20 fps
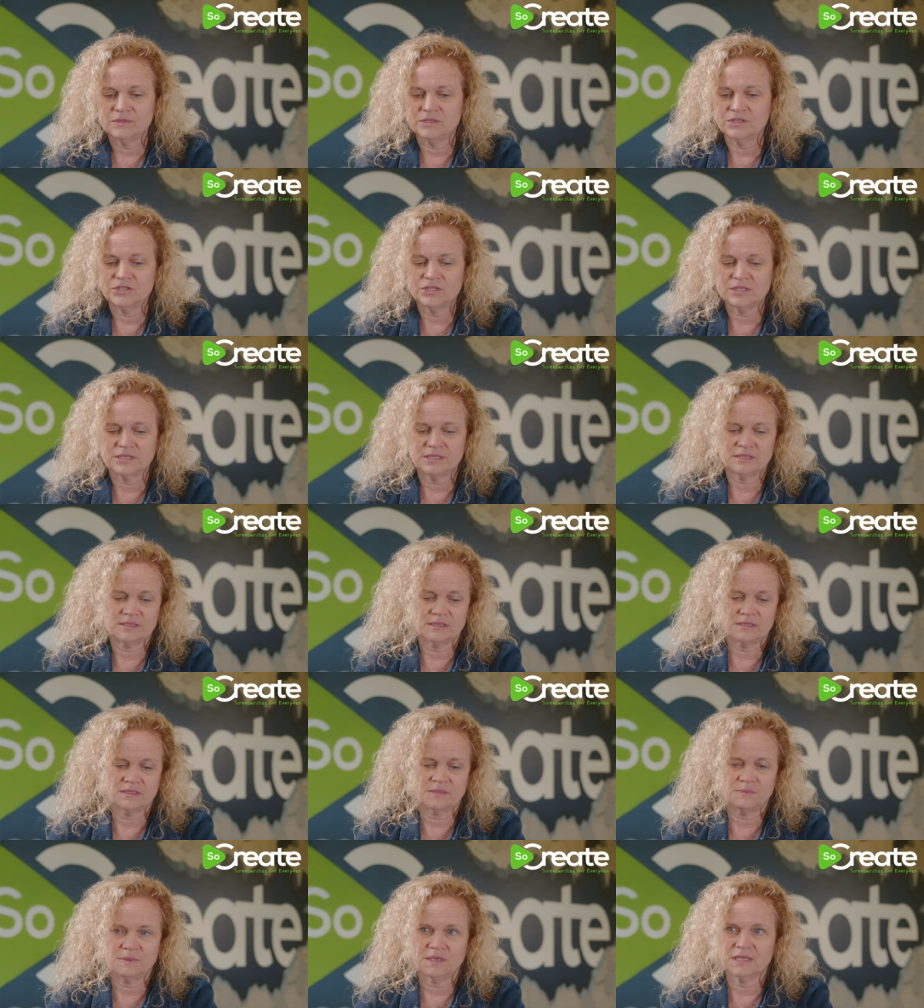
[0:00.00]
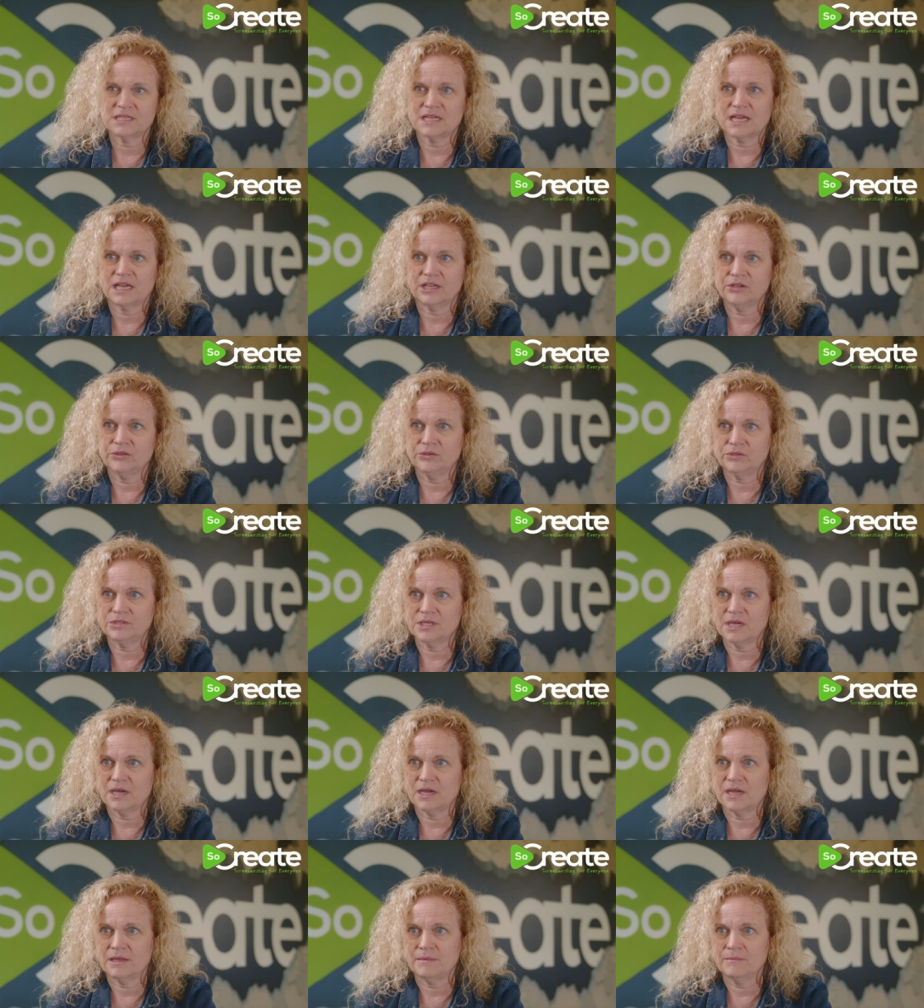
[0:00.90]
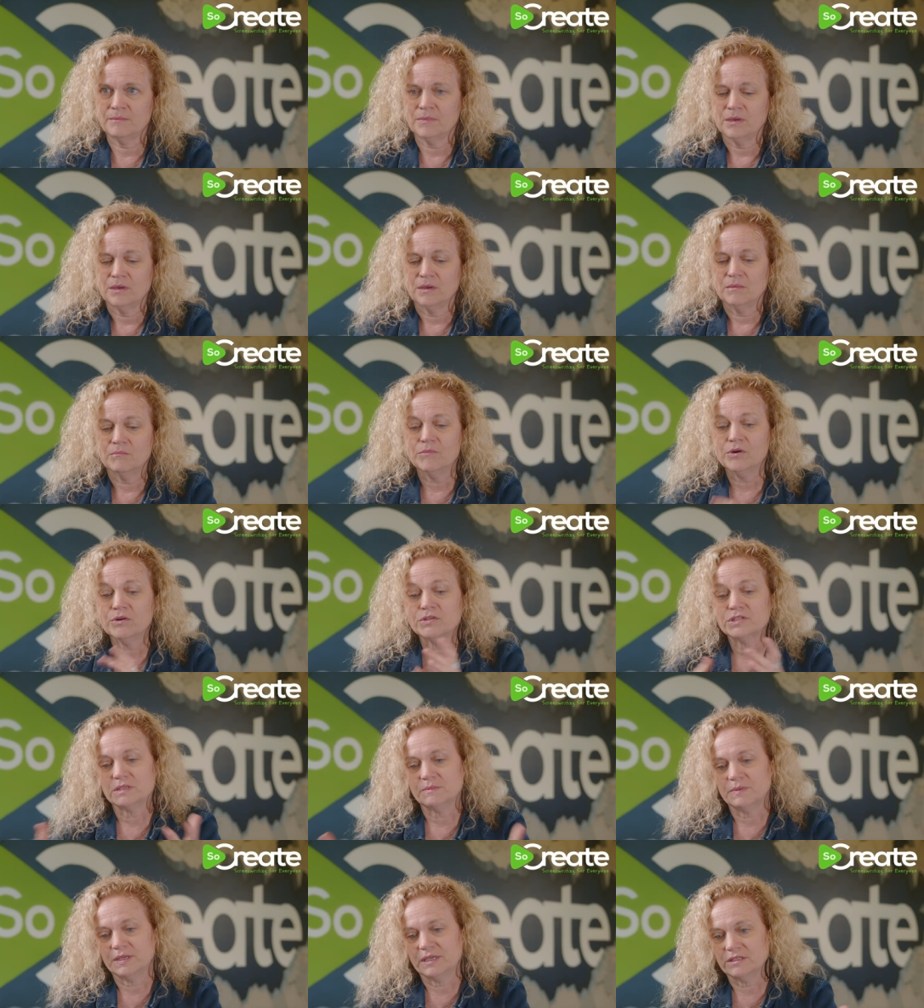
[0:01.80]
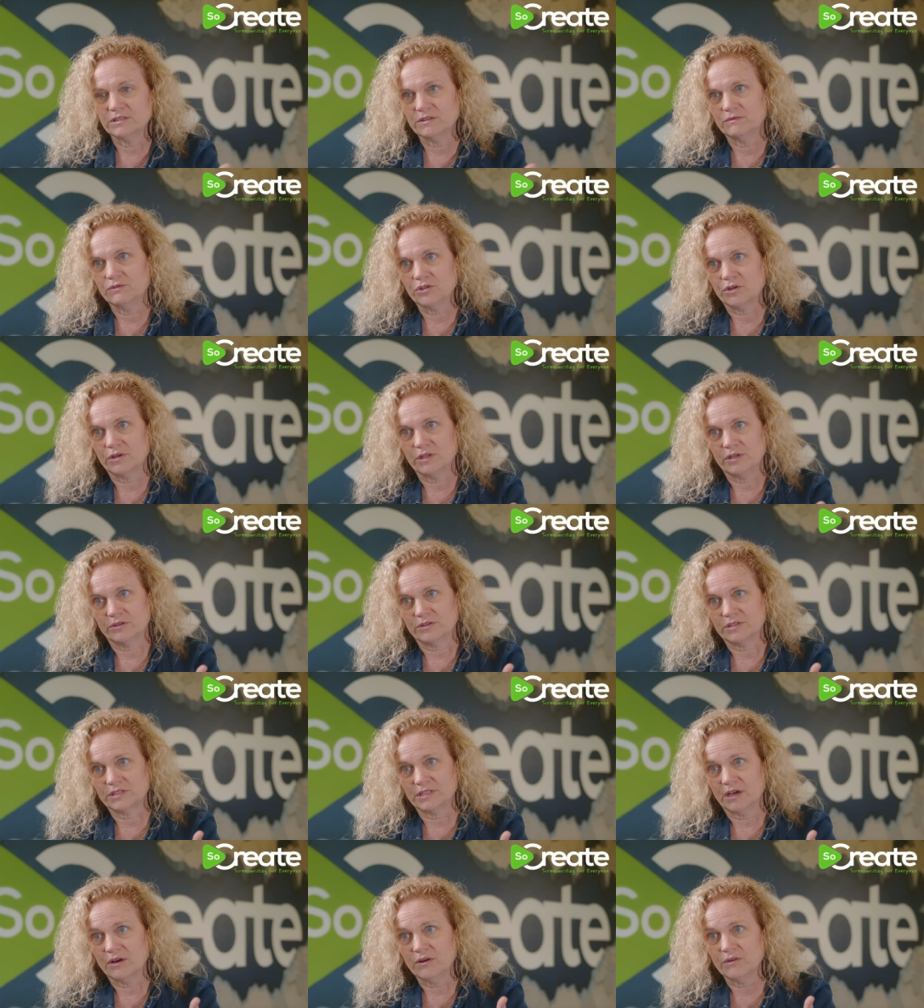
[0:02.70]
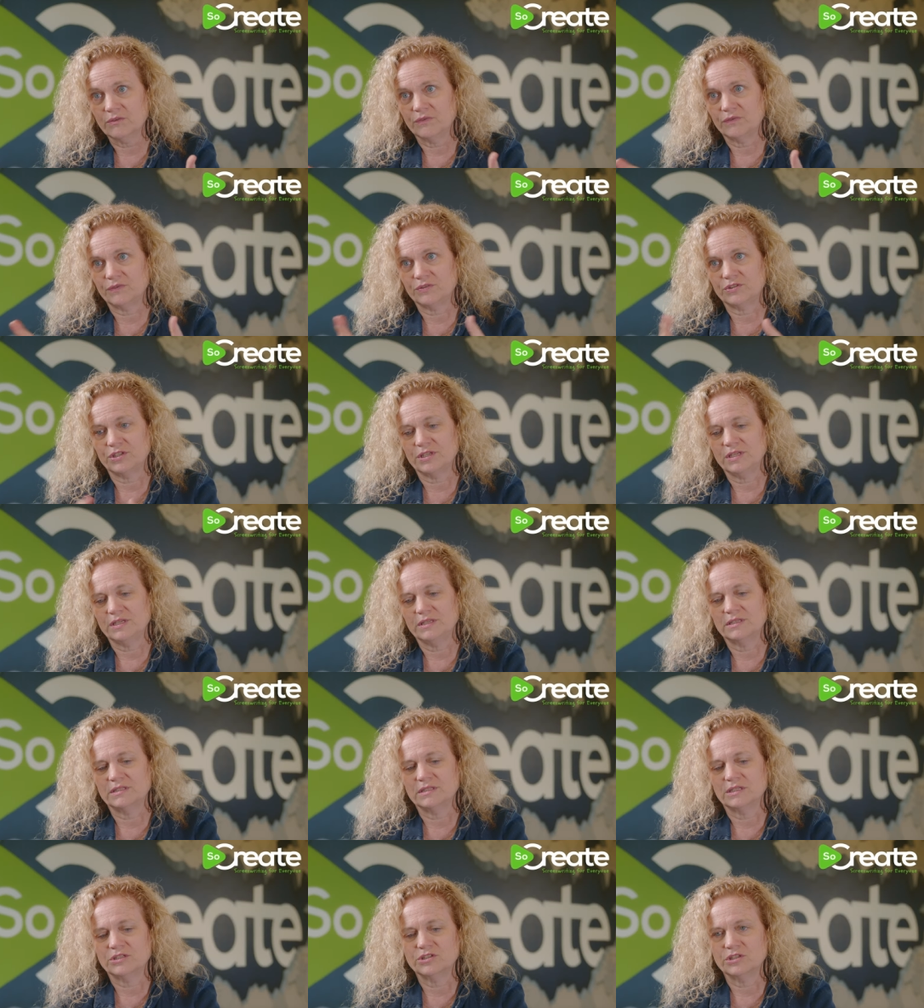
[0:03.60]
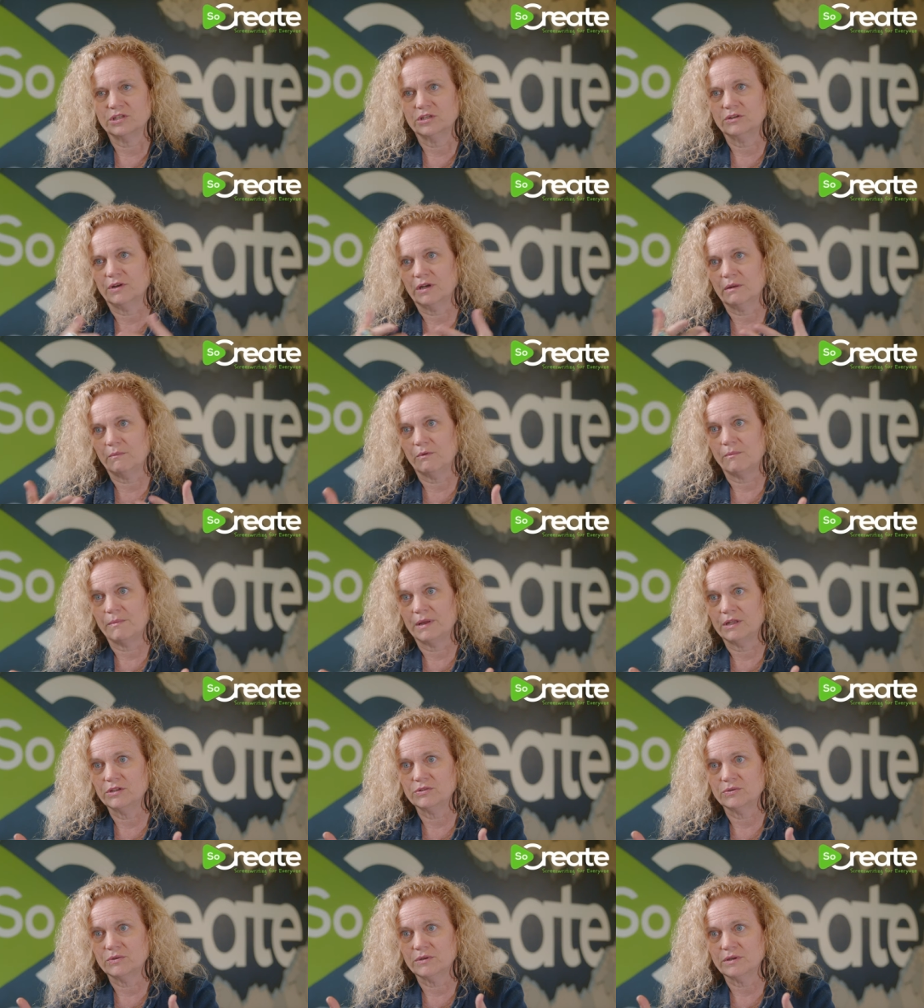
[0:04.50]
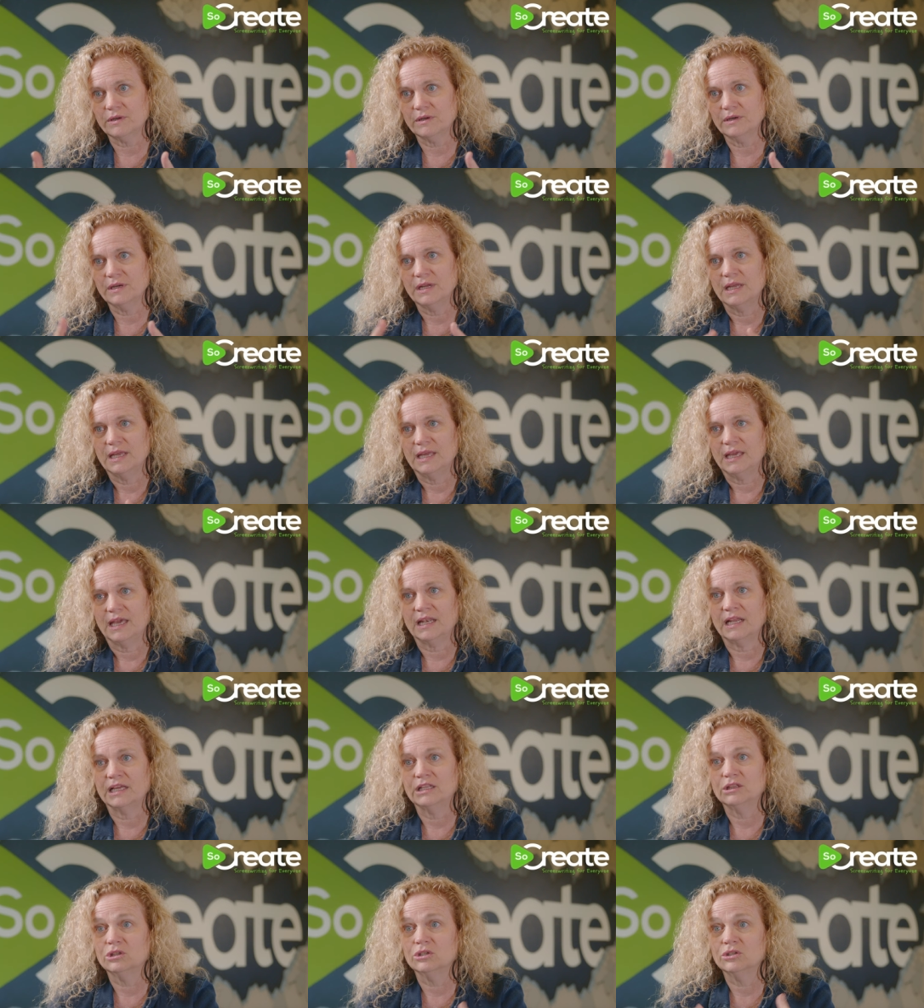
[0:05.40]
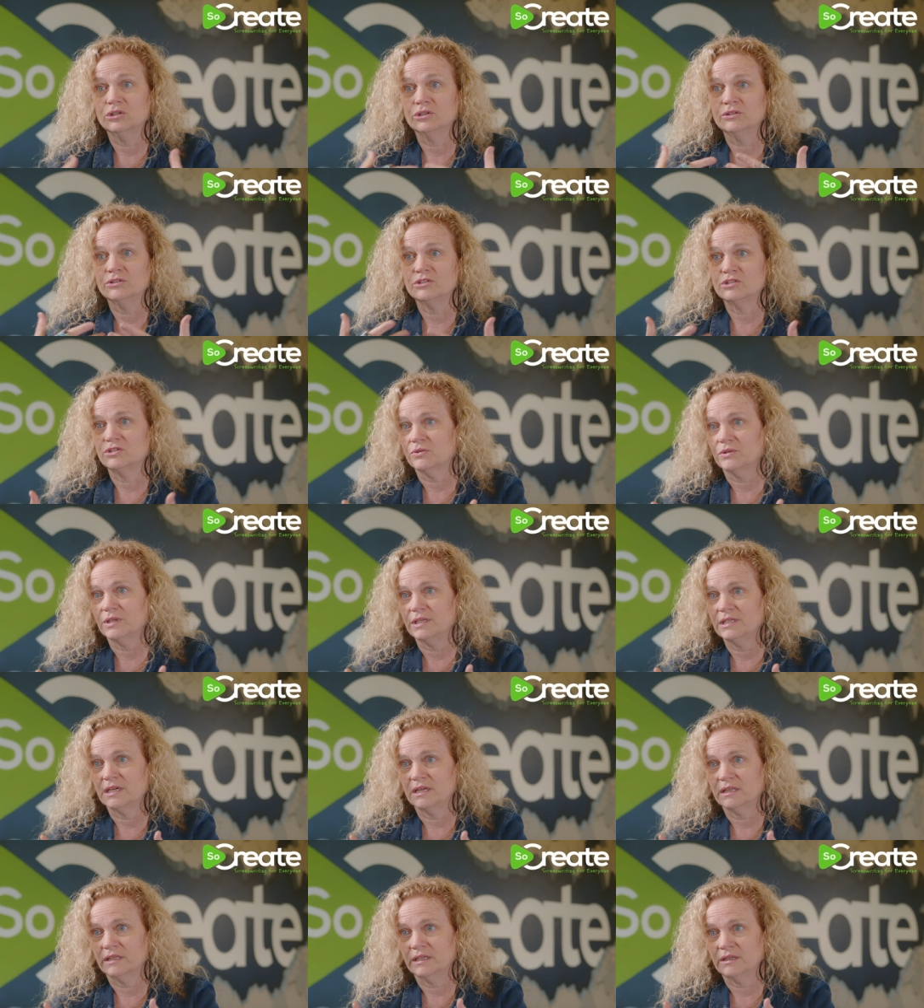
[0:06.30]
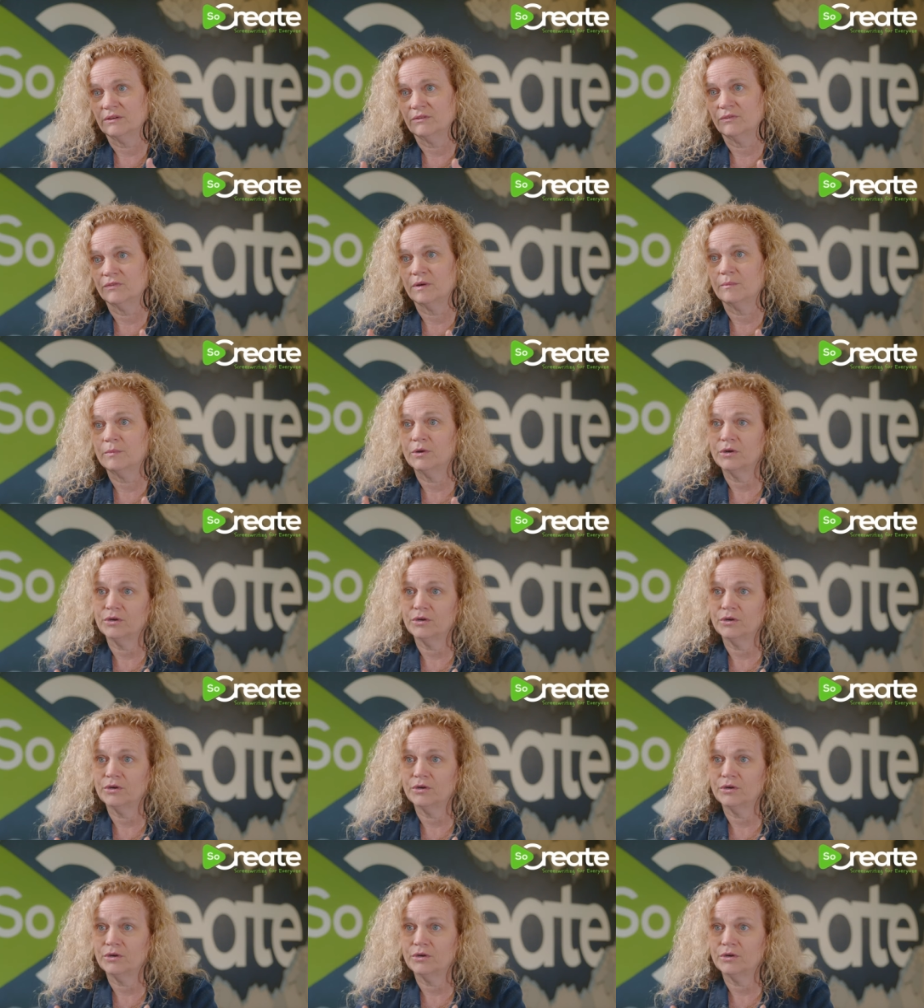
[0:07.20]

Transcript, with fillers: was just a spectacular time, mostly because of Jodie herself. She is such an incredible mentor, and I learned storytelling from